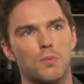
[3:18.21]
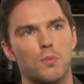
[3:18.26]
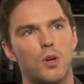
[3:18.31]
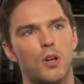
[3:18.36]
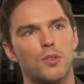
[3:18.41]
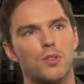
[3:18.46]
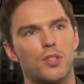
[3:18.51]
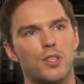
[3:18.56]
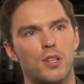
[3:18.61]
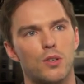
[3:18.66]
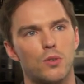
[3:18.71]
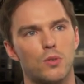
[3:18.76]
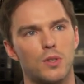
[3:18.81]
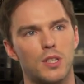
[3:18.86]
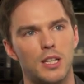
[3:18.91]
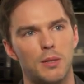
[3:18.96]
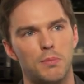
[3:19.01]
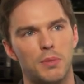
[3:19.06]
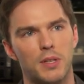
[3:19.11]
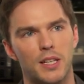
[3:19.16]
while still
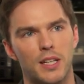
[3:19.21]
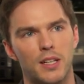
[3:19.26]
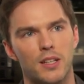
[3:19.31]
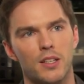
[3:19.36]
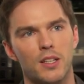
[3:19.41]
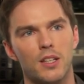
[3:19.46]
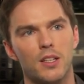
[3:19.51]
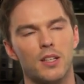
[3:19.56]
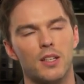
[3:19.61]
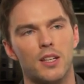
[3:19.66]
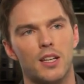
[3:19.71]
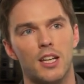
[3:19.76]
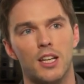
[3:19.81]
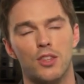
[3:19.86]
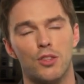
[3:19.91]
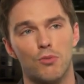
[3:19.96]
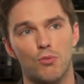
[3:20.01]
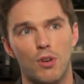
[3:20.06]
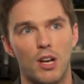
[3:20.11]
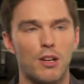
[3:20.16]
keeping it in
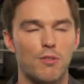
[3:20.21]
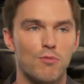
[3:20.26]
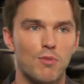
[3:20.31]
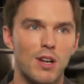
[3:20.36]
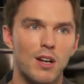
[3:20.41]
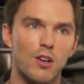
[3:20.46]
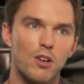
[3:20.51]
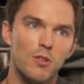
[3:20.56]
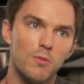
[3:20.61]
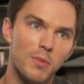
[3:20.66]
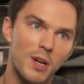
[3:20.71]
the right realm.